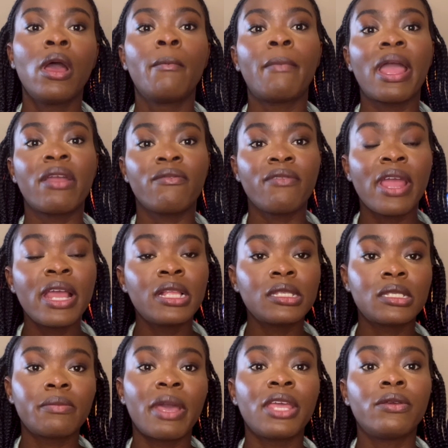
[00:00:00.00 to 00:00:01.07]
my
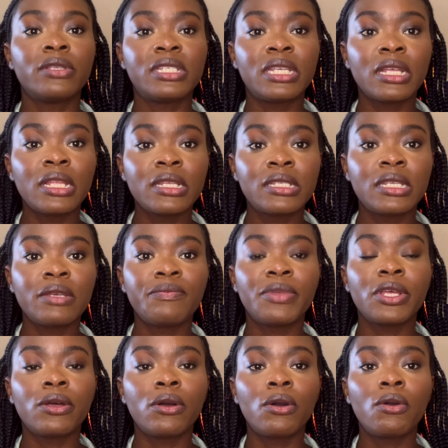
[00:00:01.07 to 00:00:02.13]
rent, my utility
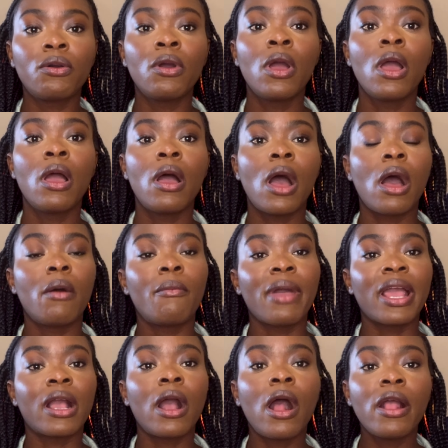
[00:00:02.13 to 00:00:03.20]
bill, my
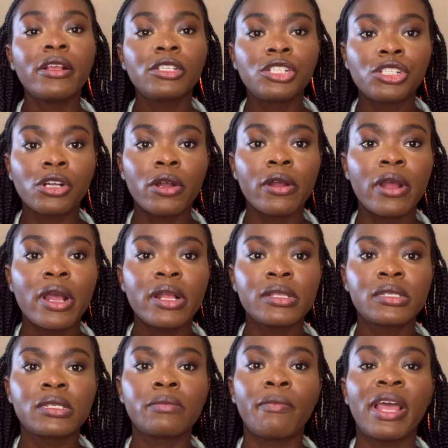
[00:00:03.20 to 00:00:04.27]
car
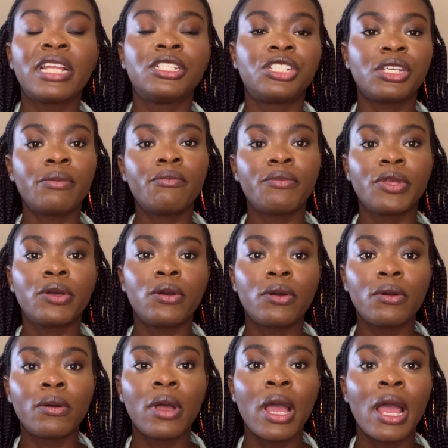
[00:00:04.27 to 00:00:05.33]
insurance, my gym
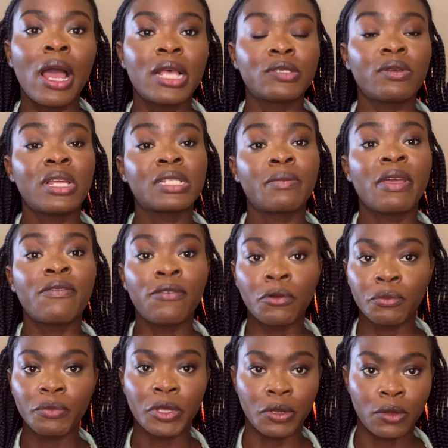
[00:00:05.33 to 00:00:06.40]
bill, as well as my
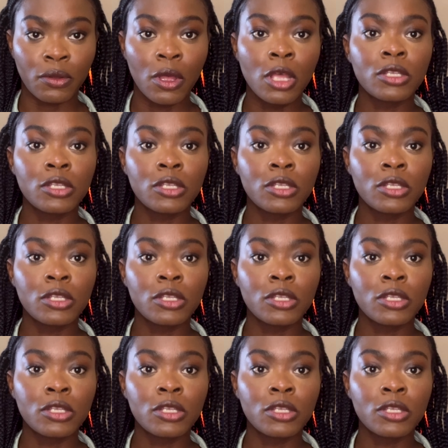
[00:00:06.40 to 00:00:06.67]
phone bill.